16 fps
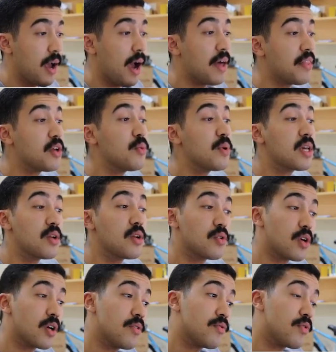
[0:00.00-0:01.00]
And then we
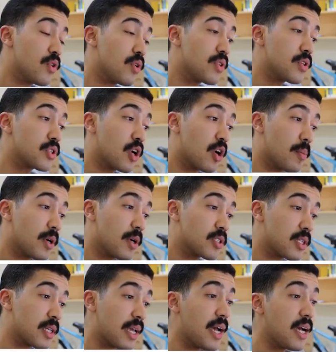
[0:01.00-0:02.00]
can convert this
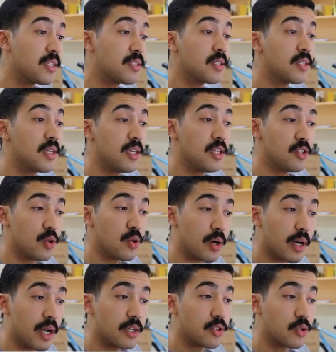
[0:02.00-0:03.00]
carboxylic acid into
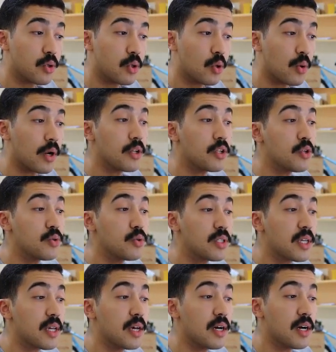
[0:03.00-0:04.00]
our acyl chloride
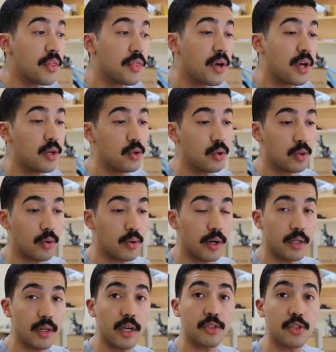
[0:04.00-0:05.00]
using thionyl
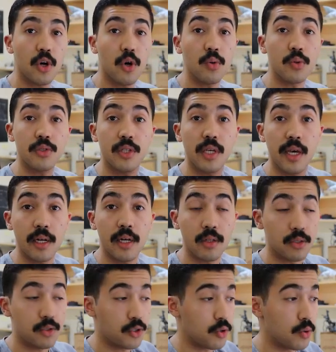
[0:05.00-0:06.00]
chloride,
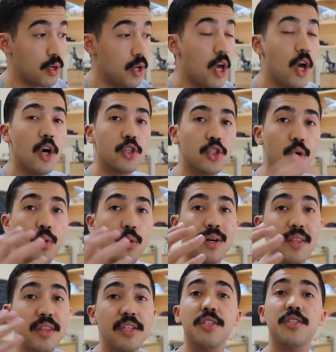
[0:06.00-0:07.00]
SOCl2.
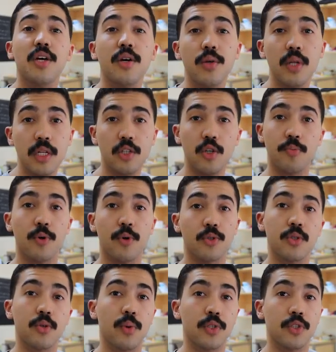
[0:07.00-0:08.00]
So this is how you need to
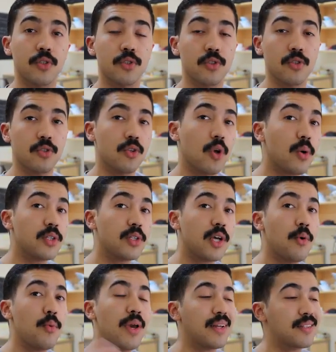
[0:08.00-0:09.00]
approach the questions. Notice
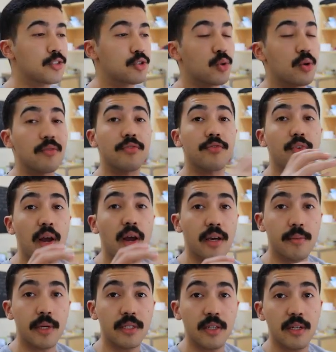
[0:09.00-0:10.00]
how we had to sort of
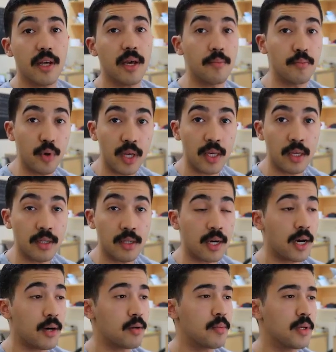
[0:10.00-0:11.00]
fragment it and break it
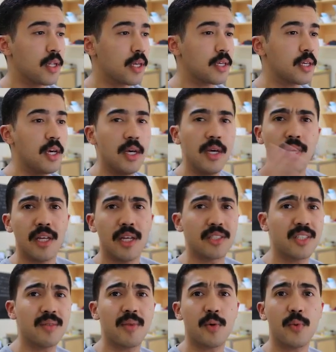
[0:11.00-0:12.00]
down and be like,
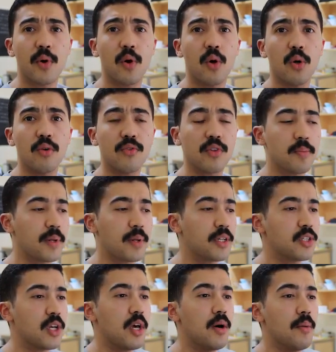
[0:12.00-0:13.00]
It seemed like we were all over the
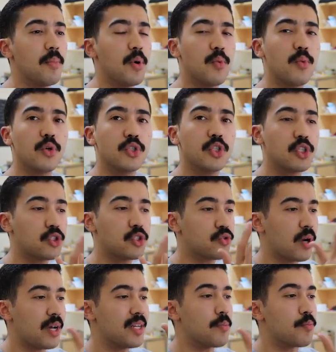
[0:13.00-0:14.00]
place, but we're just
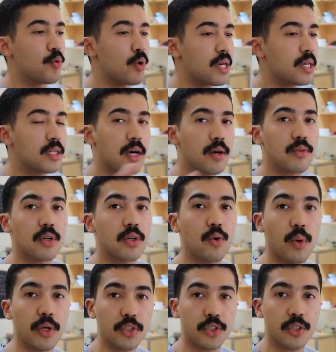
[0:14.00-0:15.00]
trying to break down the
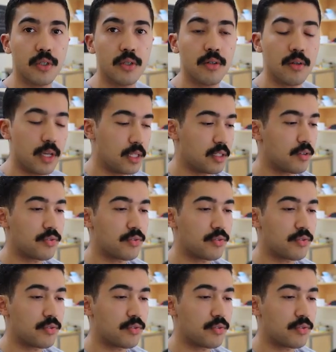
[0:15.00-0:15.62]
question into